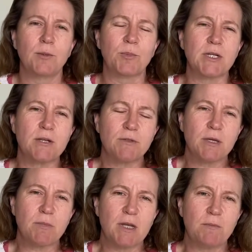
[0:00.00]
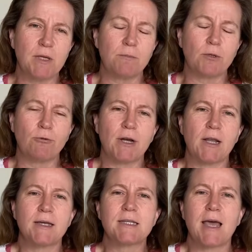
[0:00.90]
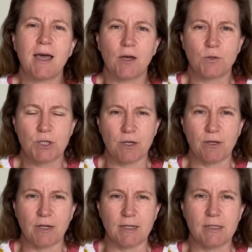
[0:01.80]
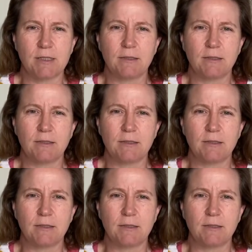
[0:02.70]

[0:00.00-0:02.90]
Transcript: But I don't think many people realise how to earn it.